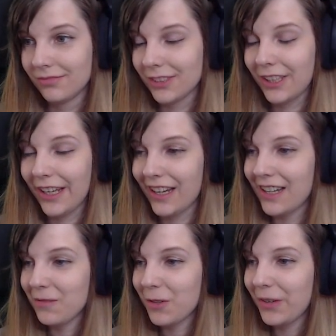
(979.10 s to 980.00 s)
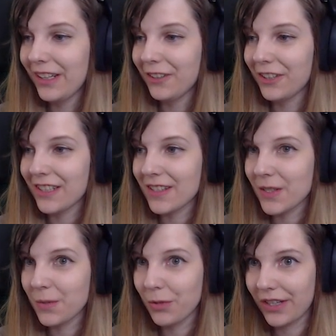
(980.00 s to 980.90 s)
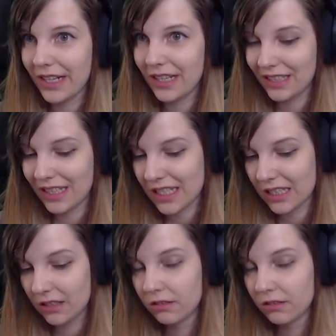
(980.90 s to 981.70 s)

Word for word: Okay, I'm going Curtis's birthday and that's it.